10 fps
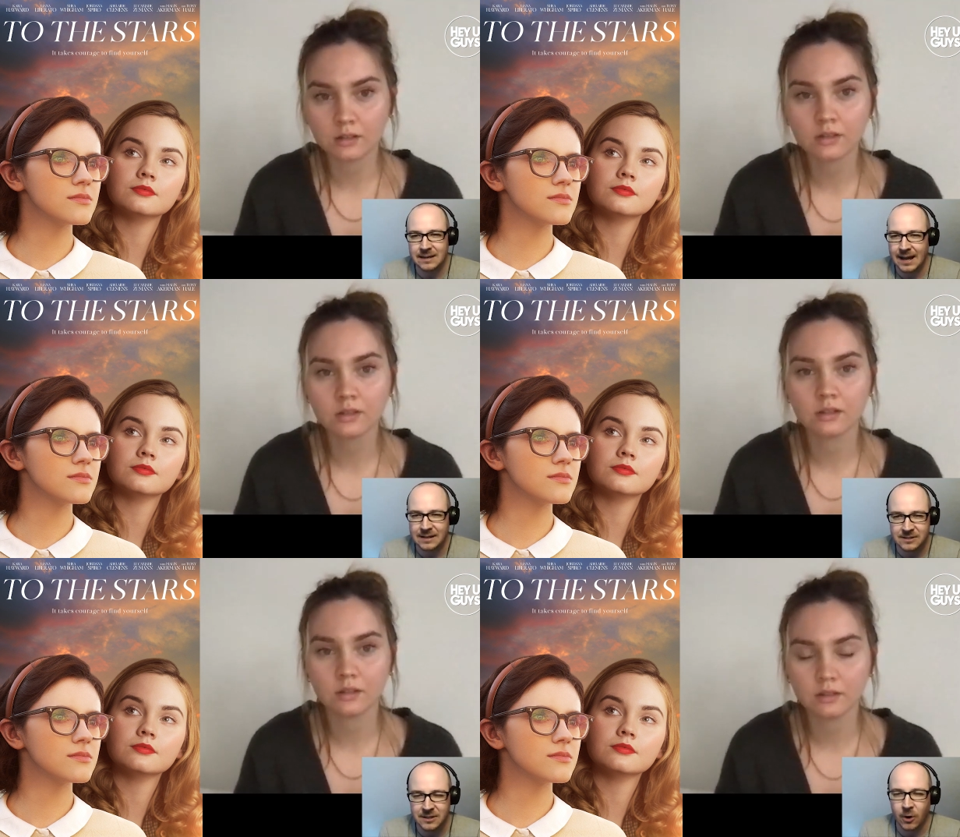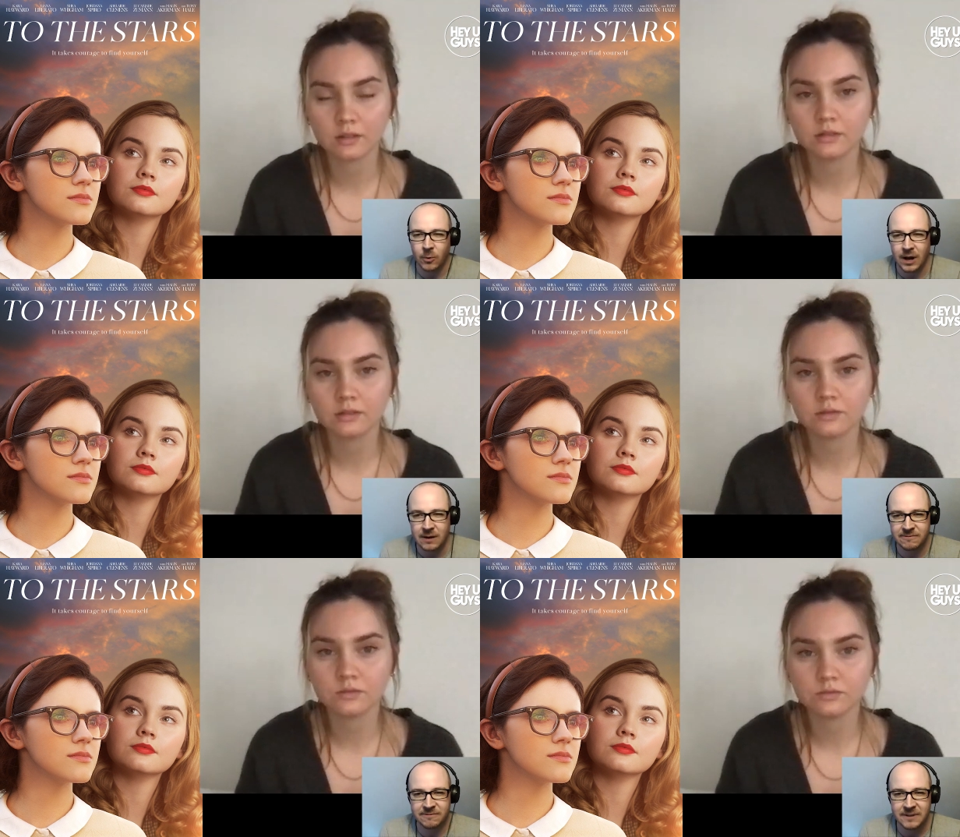Speaker 1: and the whole kind of
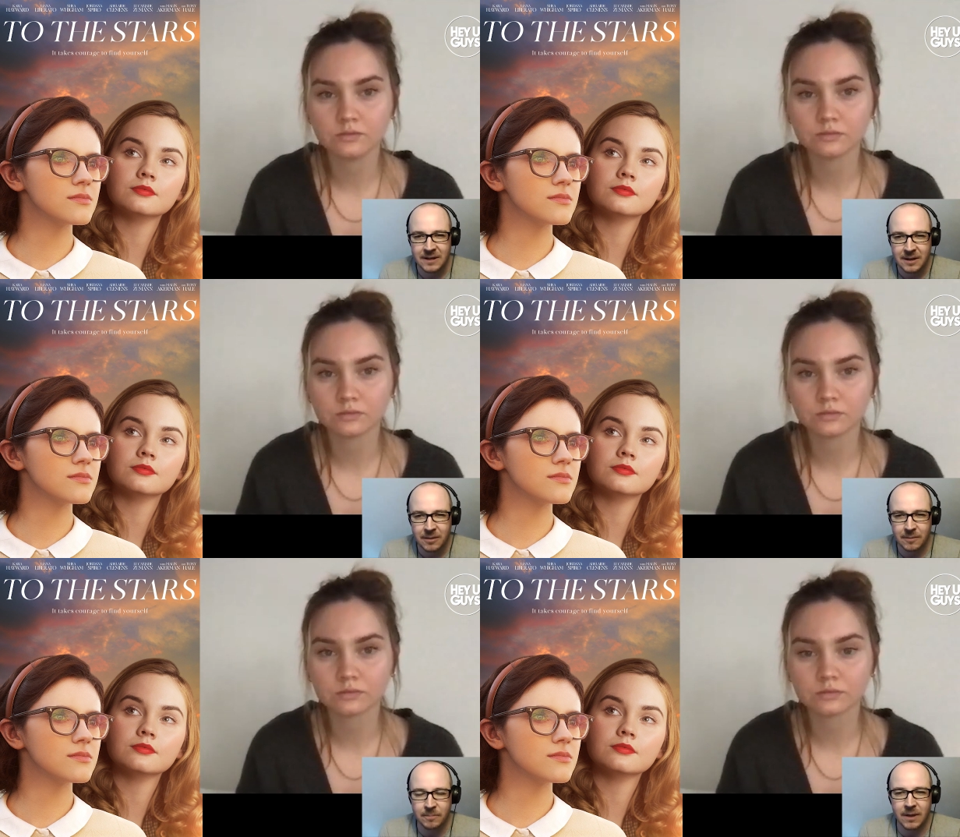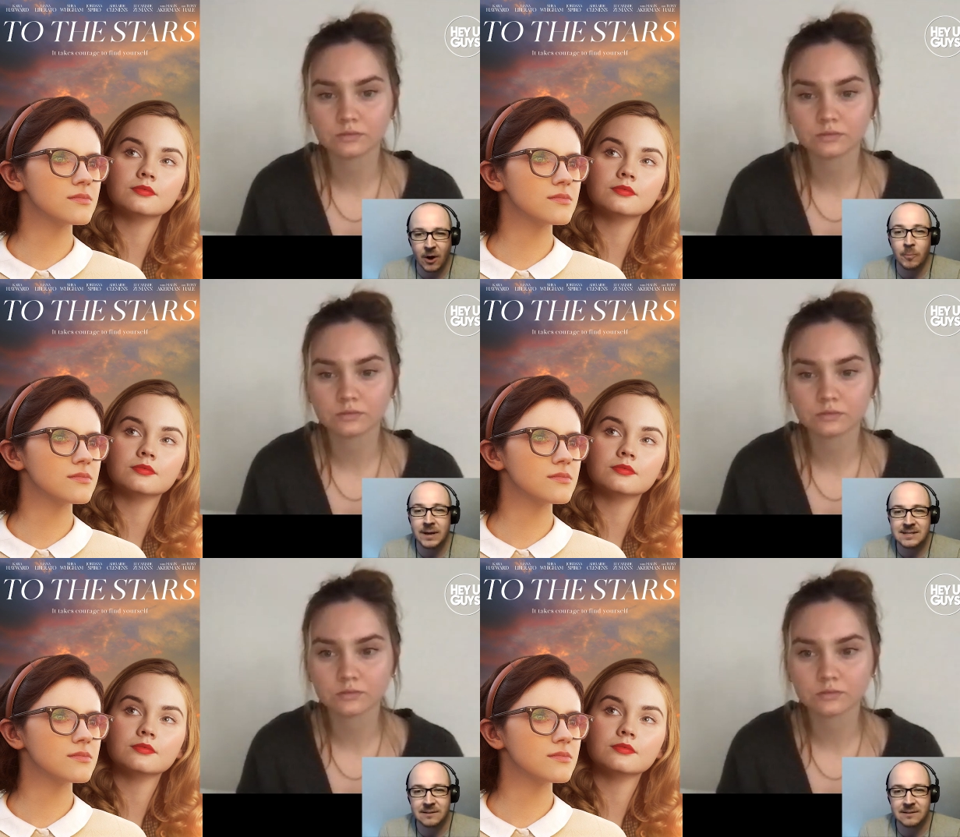the, the whole piece, if